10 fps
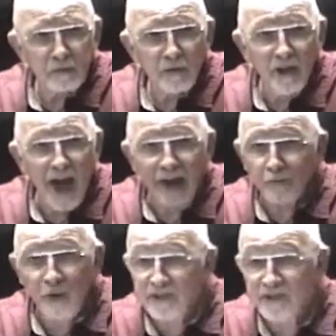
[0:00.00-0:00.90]
Not
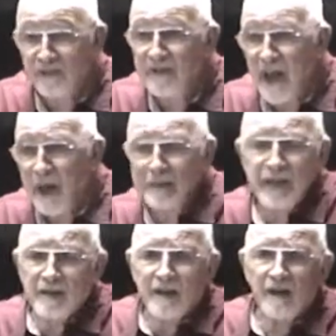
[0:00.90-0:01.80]
what's your name. He
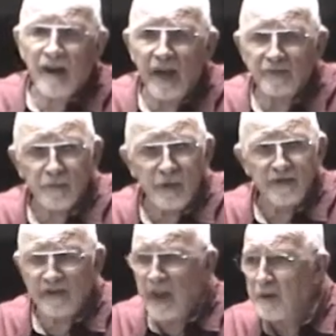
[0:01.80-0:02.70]
could care less what his
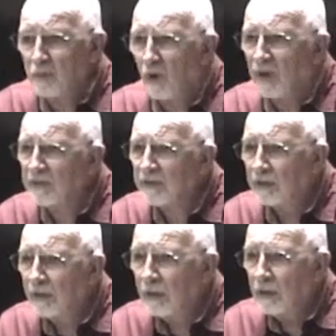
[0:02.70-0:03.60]
name was.
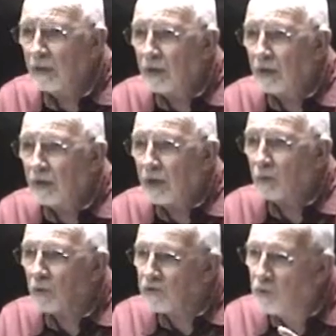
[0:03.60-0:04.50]
It
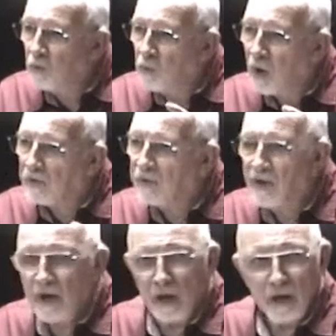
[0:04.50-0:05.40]
was who was
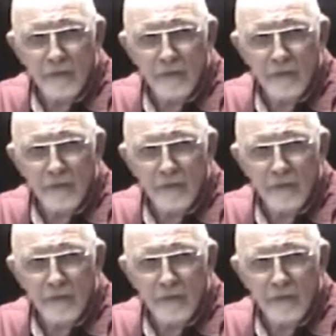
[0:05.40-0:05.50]
he?